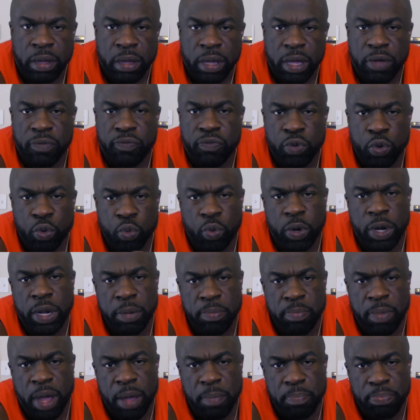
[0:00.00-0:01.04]
If you read
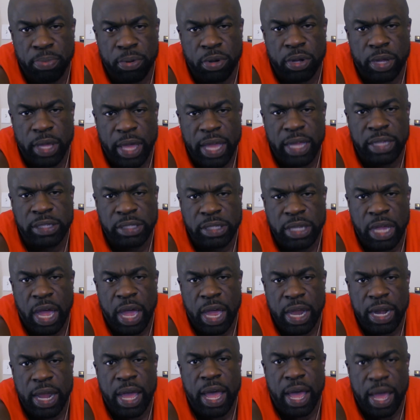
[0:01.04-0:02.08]
my book,
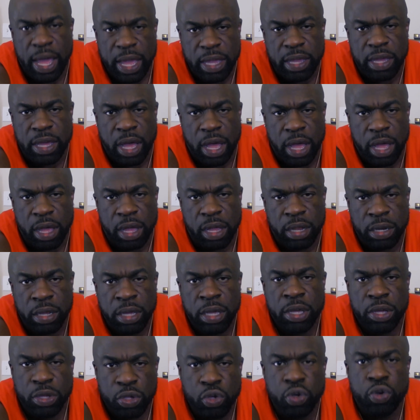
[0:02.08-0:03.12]
X-Con to Icon,
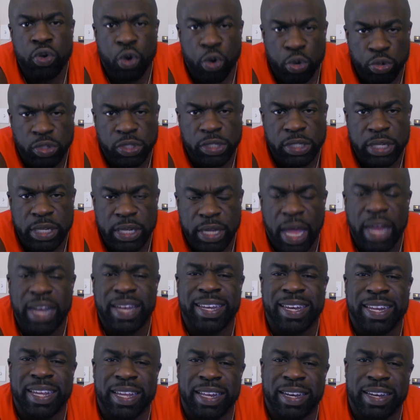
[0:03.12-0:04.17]
you gonna see
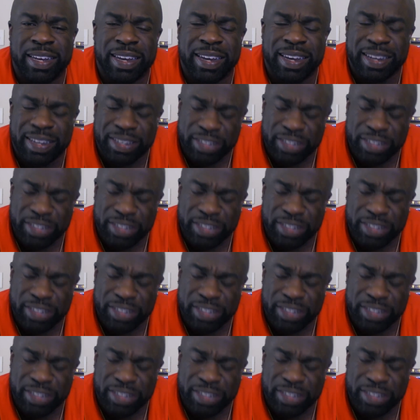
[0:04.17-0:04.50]
I did,